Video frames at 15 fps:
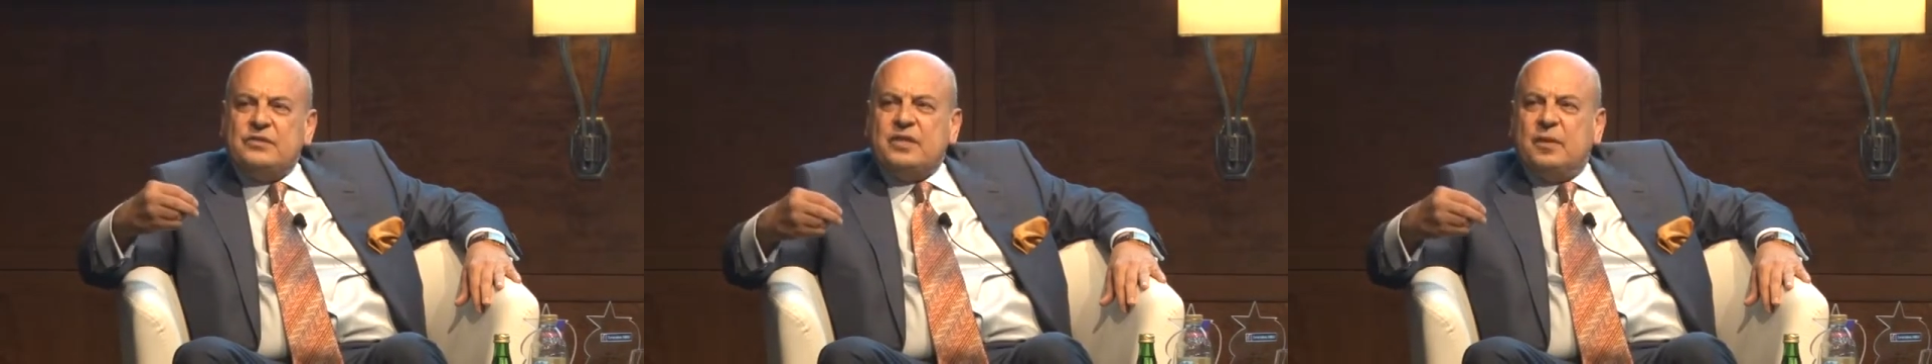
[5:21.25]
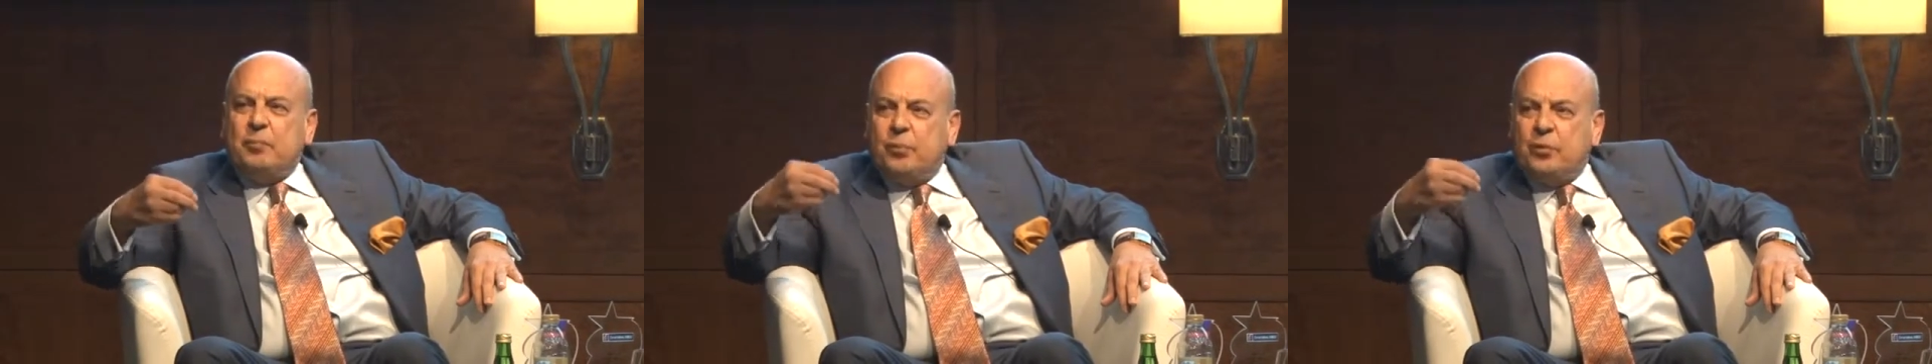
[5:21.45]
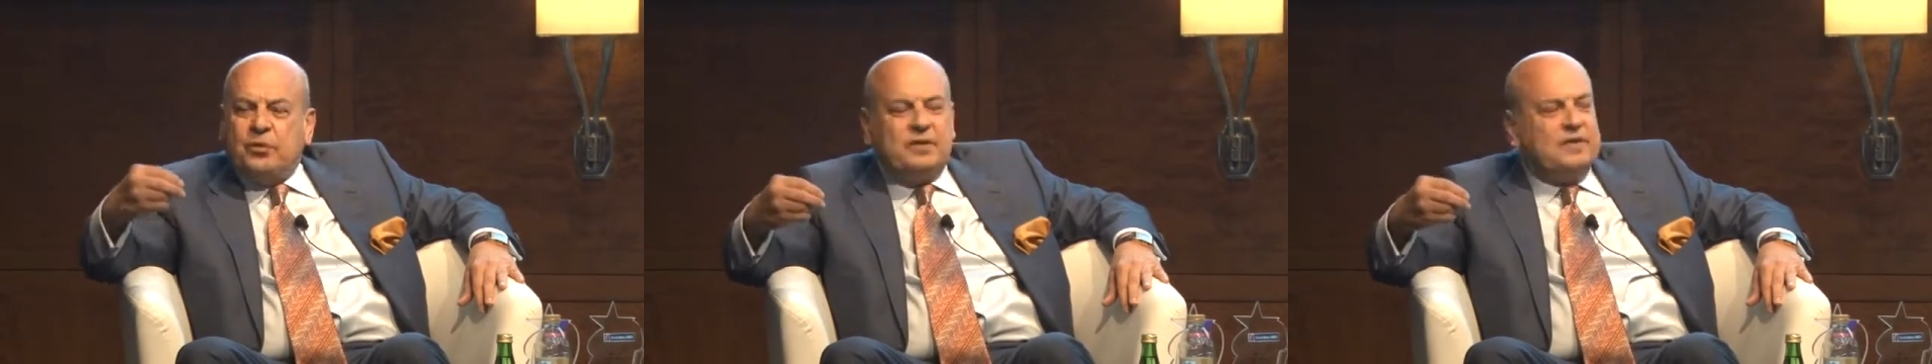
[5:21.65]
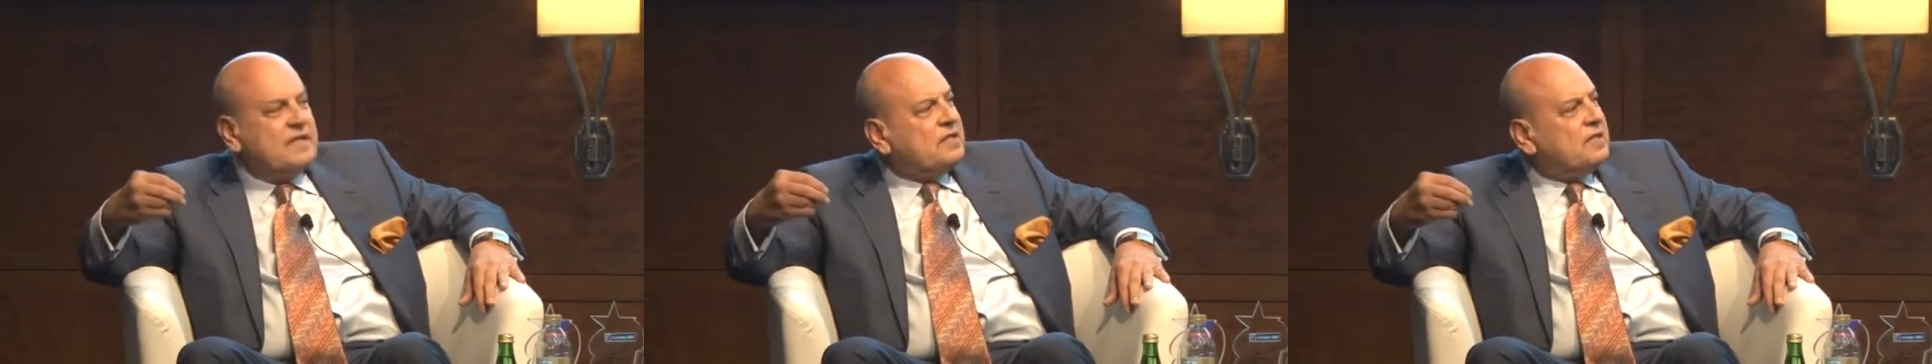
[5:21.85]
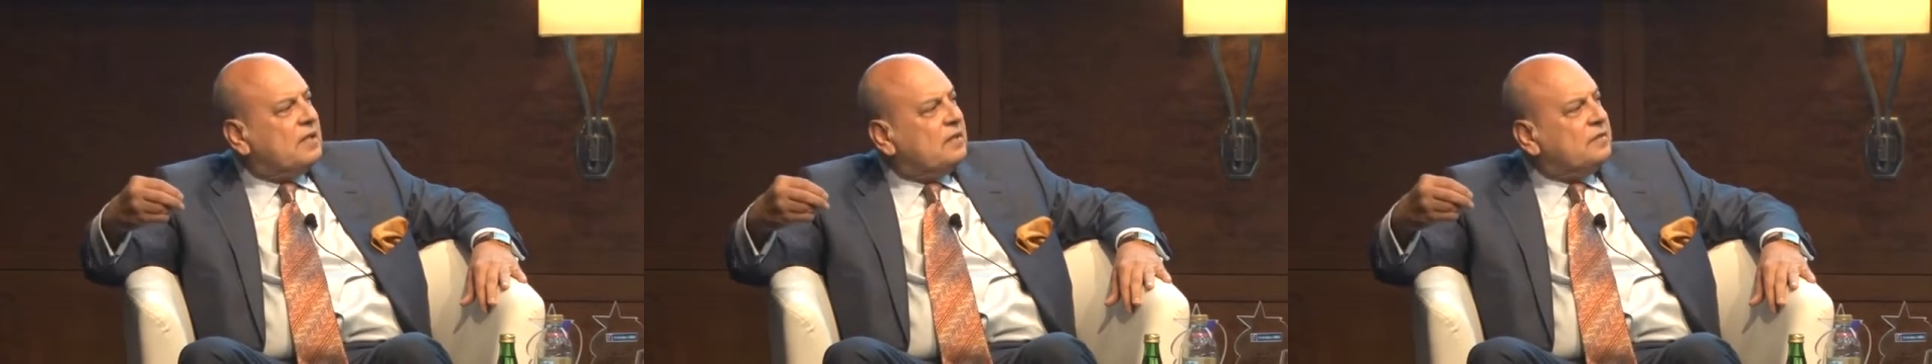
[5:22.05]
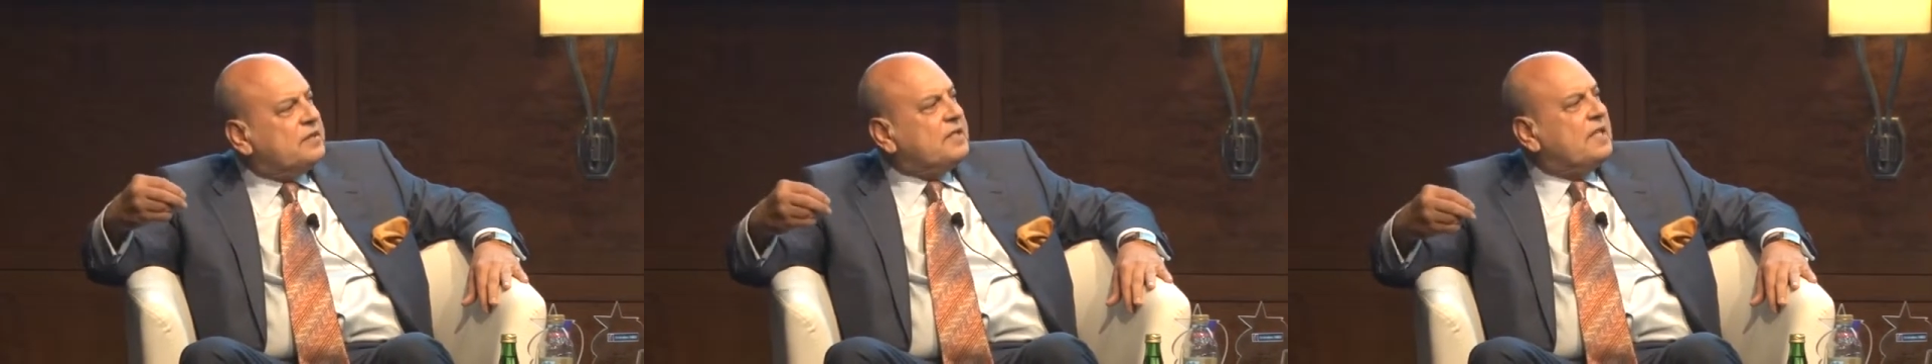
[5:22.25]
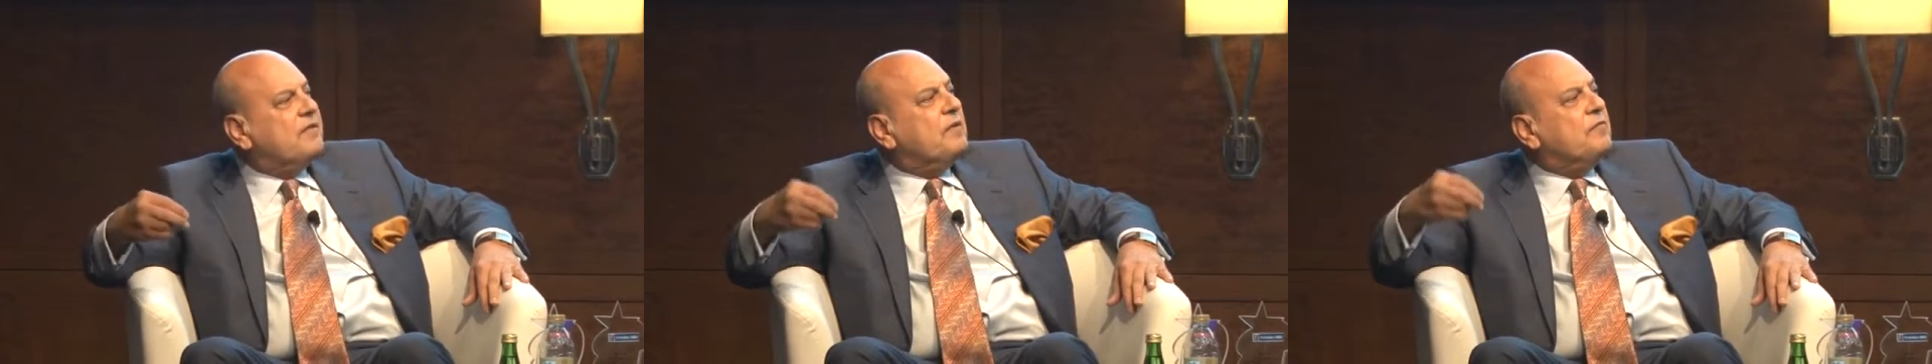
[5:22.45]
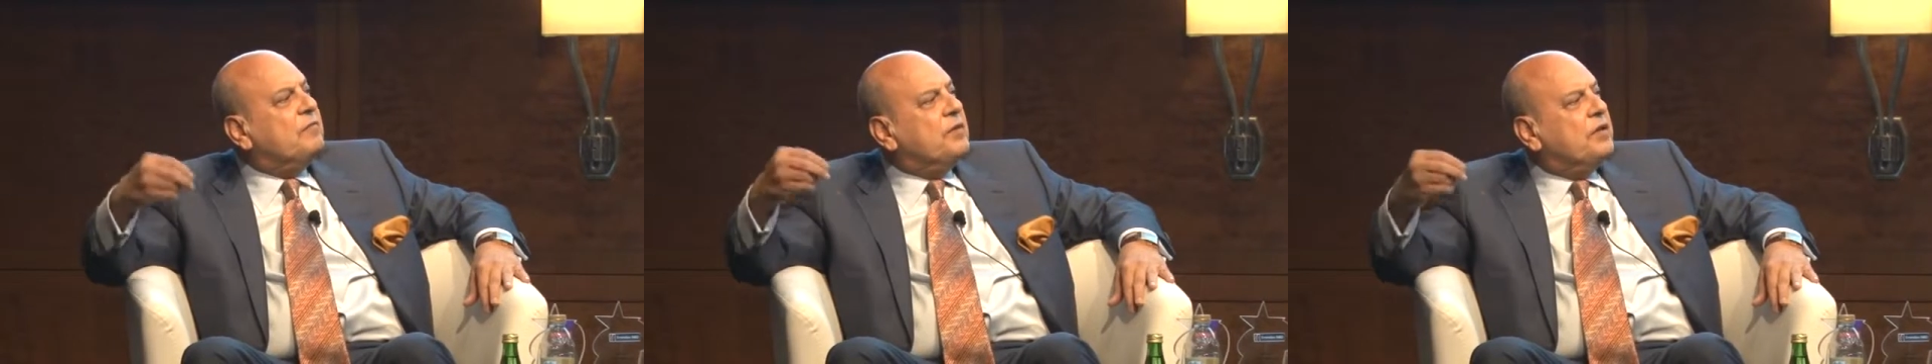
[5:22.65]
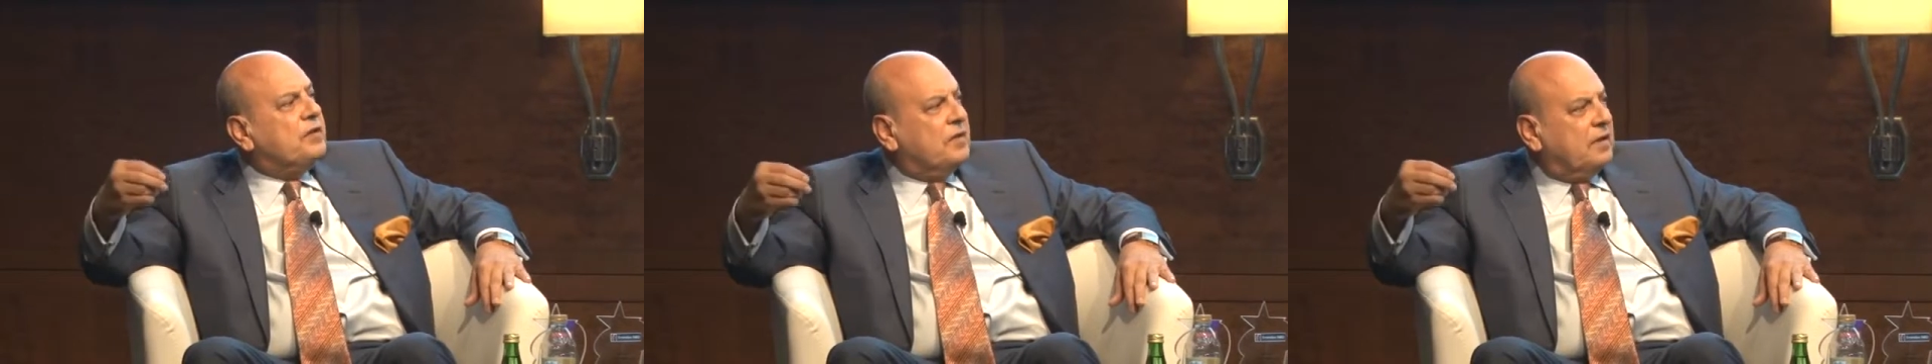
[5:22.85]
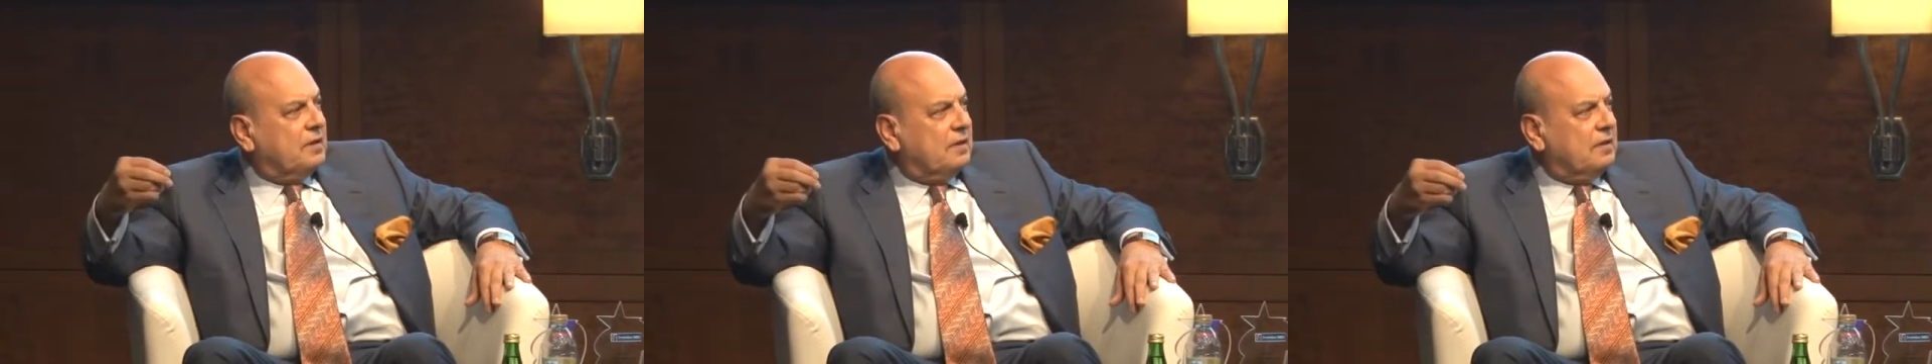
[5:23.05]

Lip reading: support the service even further.